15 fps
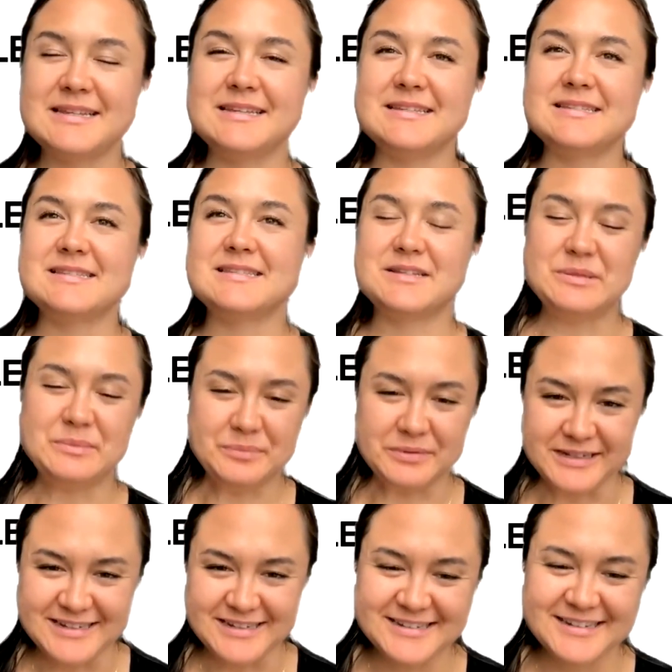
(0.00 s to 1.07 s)
is
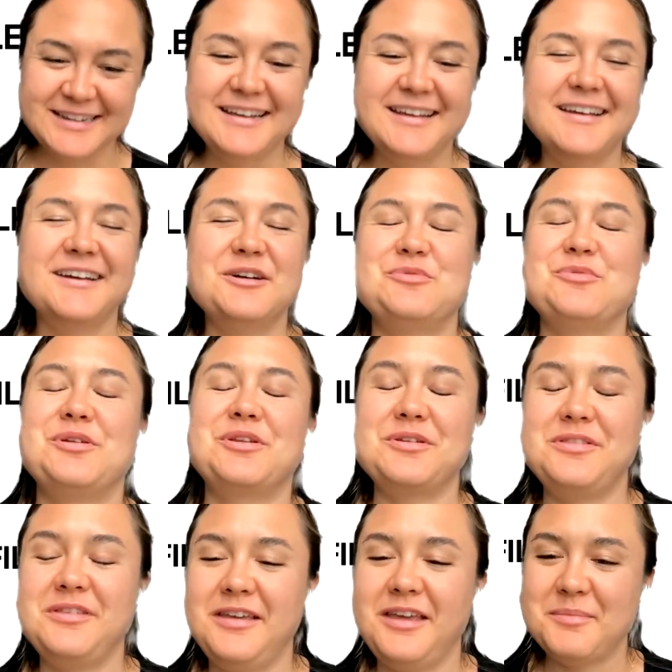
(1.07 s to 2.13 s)
complete, what are you
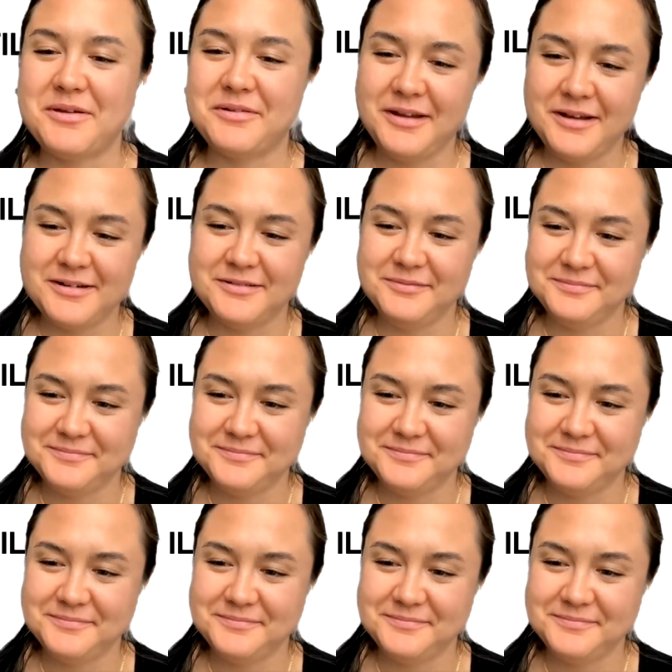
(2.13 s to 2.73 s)
thinking about now?